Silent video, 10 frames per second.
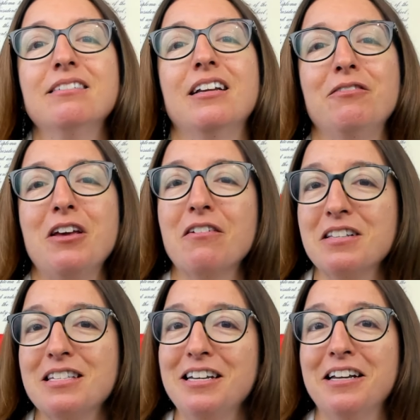If you haven't
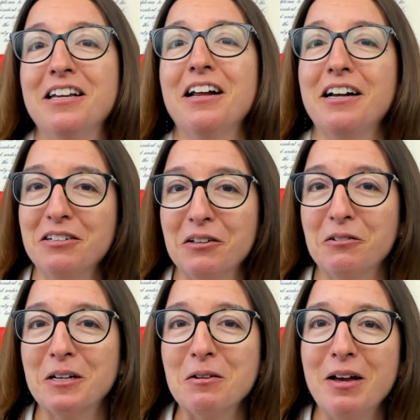seen it, I totally
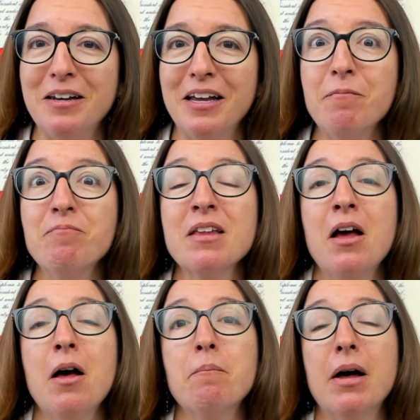recommend it.
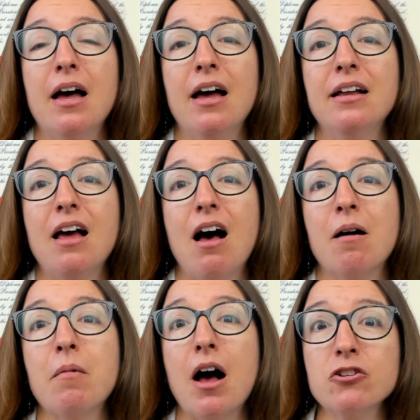But
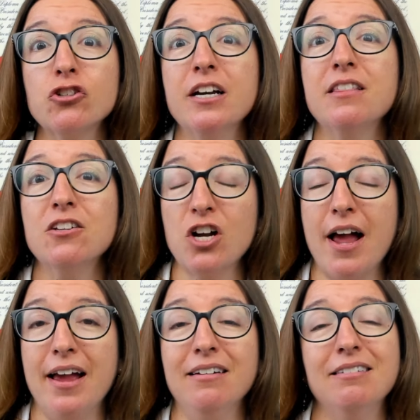um, Andre the
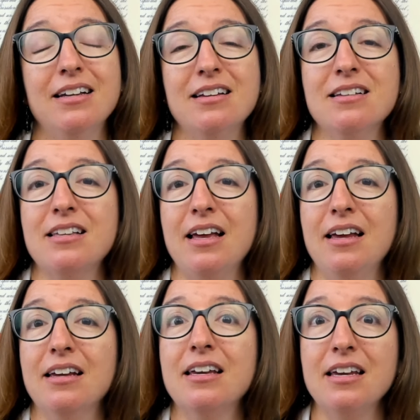Giant is a
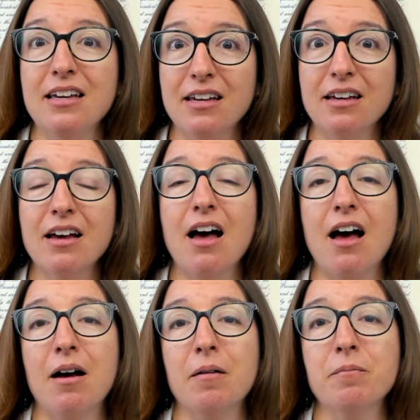key
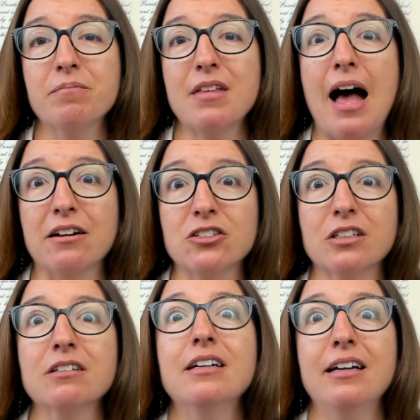um,
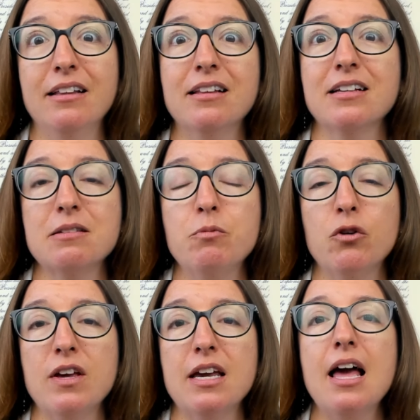actor in this
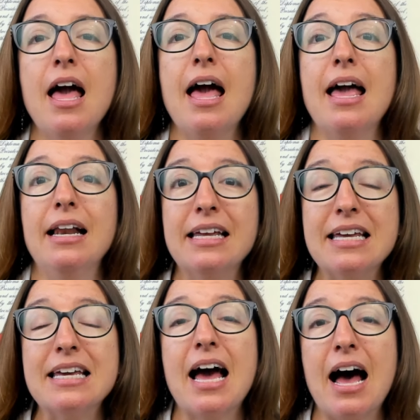movie, and
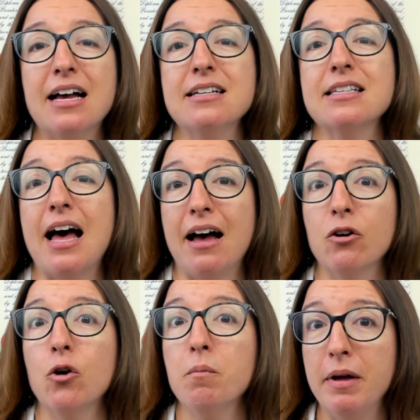he has
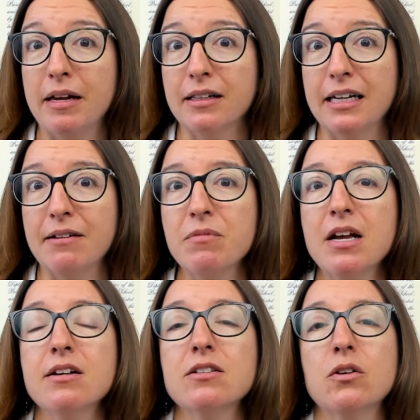acromegaly.
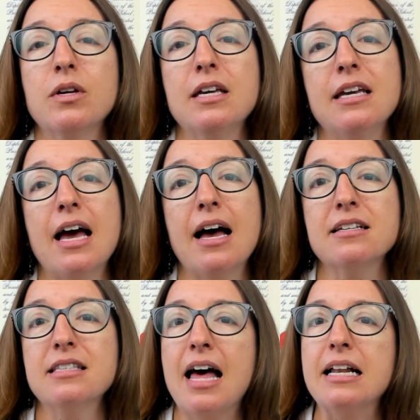So he has
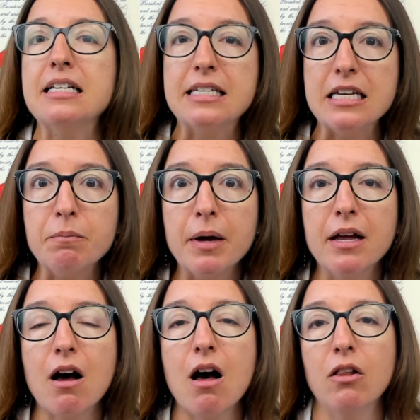that deep and
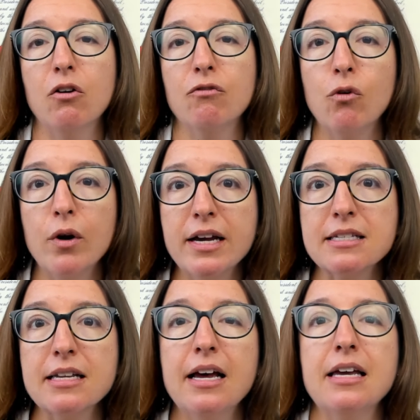hollow voice.
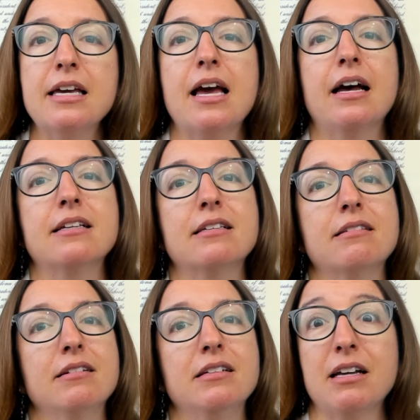He has,
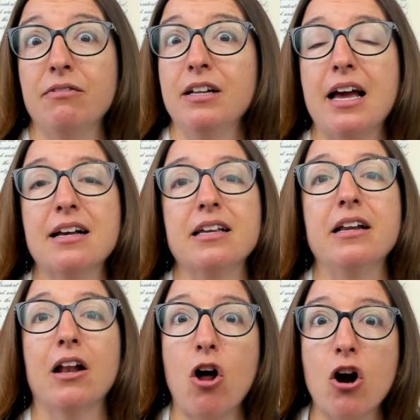he definitely has
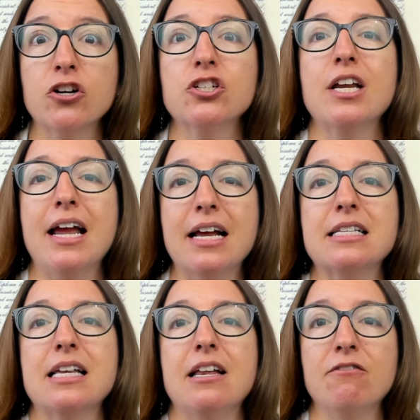enlarged hands
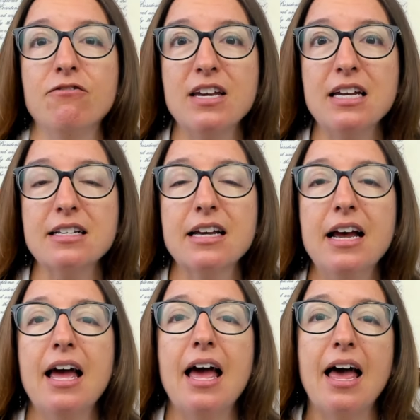and feet,
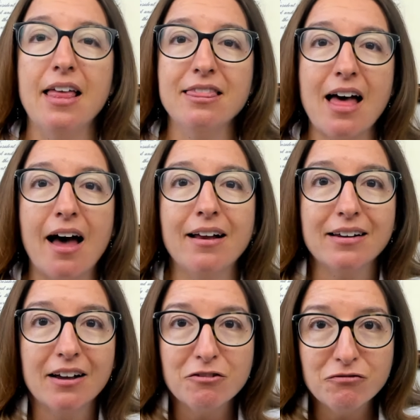and that
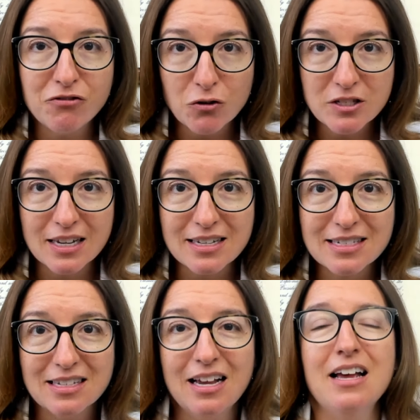
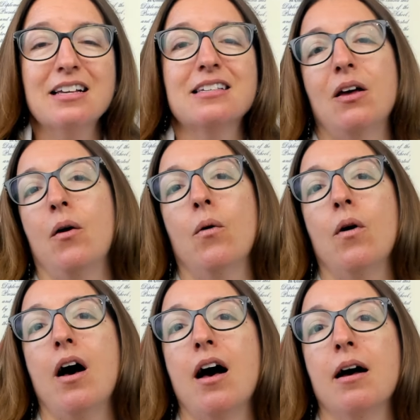kyphosis. So
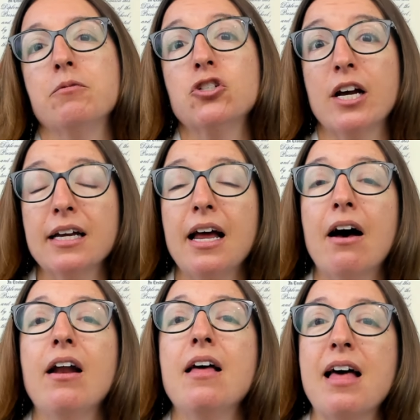um, check it
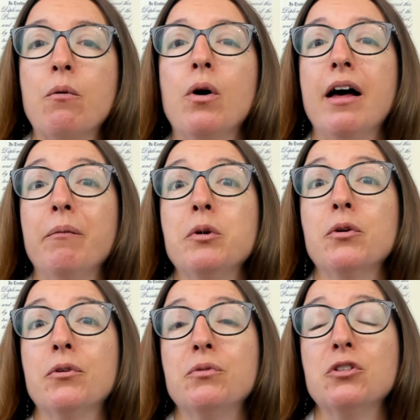out, and that will help
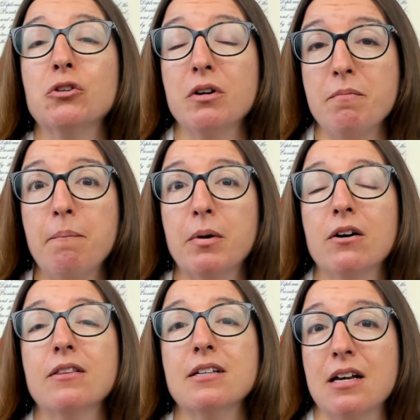you to
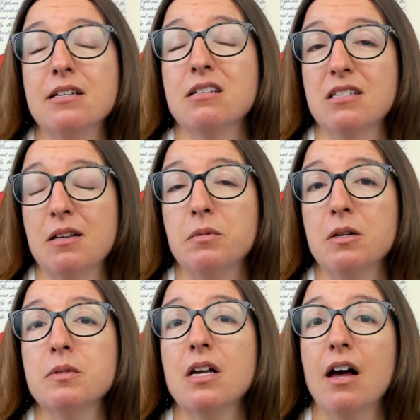remember the signs and
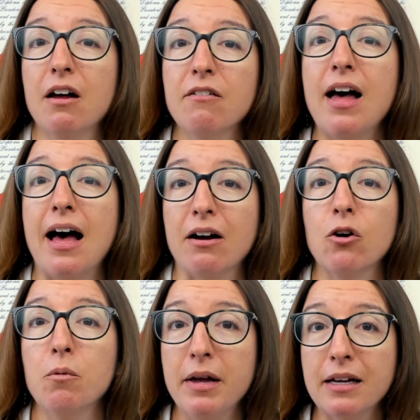symptoms of
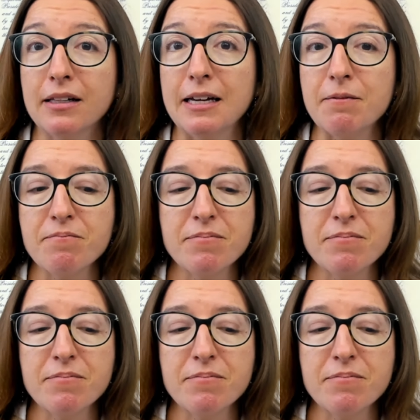acromegaly.